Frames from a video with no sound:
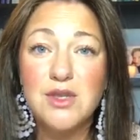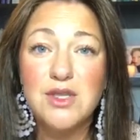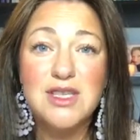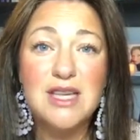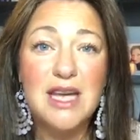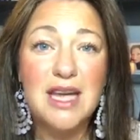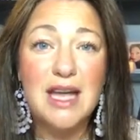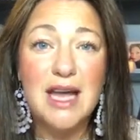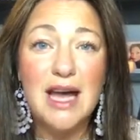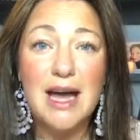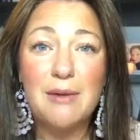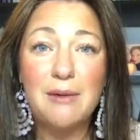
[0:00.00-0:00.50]

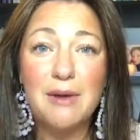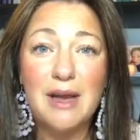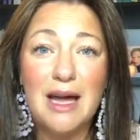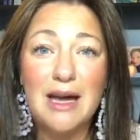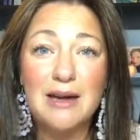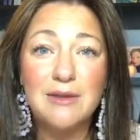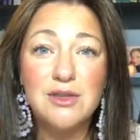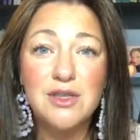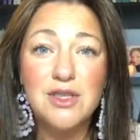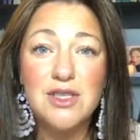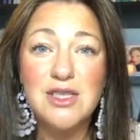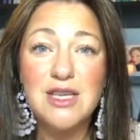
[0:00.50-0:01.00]
Don't say it out
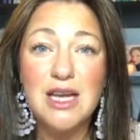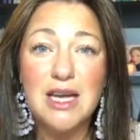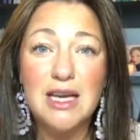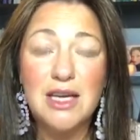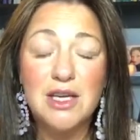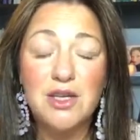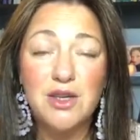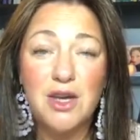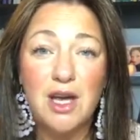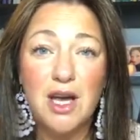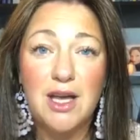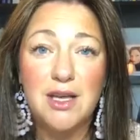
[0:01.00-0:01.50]
loud, just
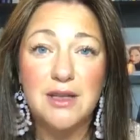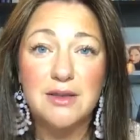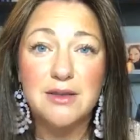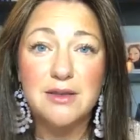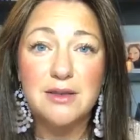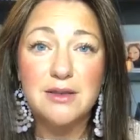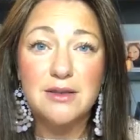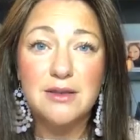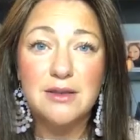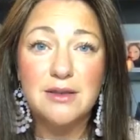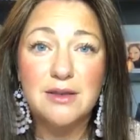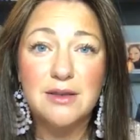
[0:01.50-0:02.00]
say it in your
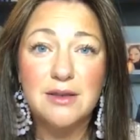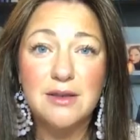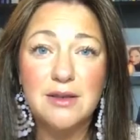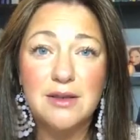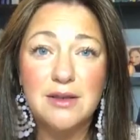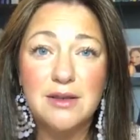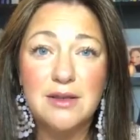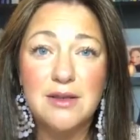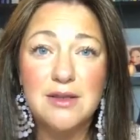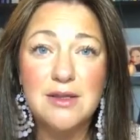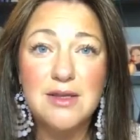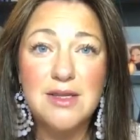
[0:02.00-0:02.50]
head.
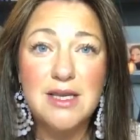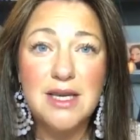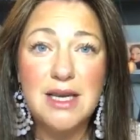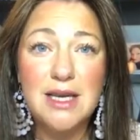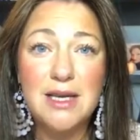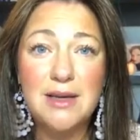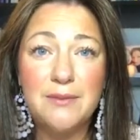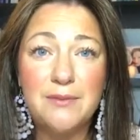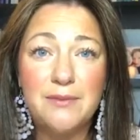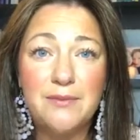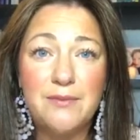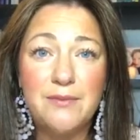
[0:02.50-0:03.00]

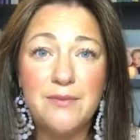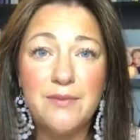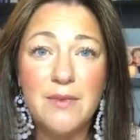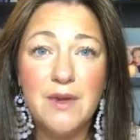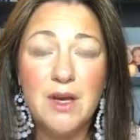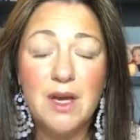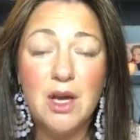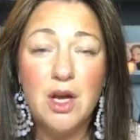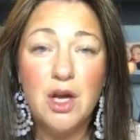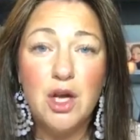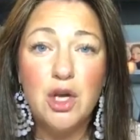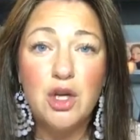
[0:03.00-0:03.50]
See?
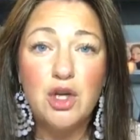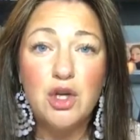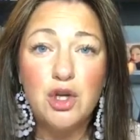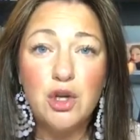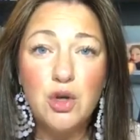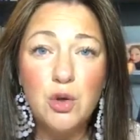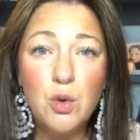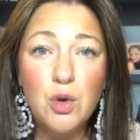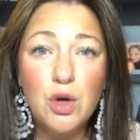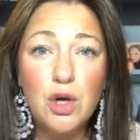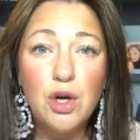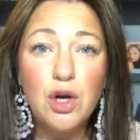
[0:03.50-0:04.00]

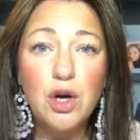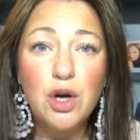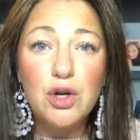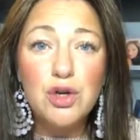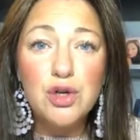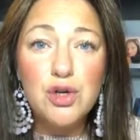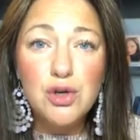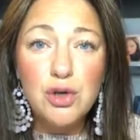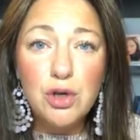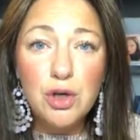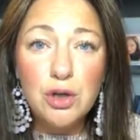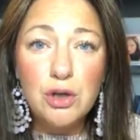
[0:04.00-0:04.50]
You can
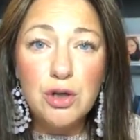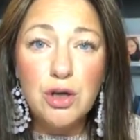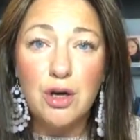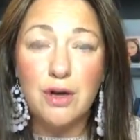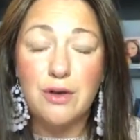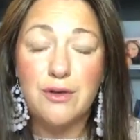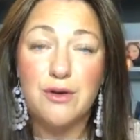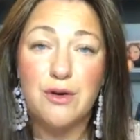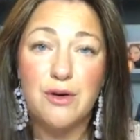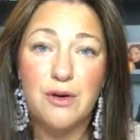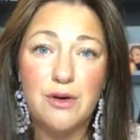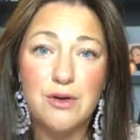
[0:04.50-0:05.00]
control
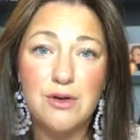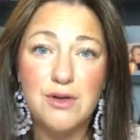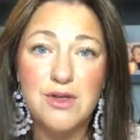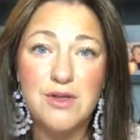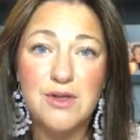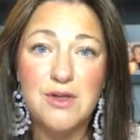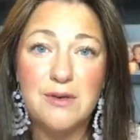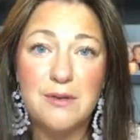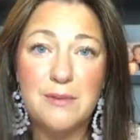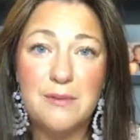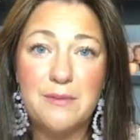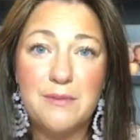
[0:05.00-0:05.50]
your
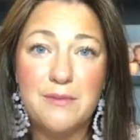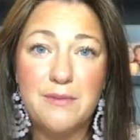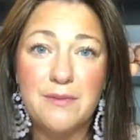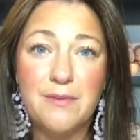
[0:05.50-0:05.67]
thoughts.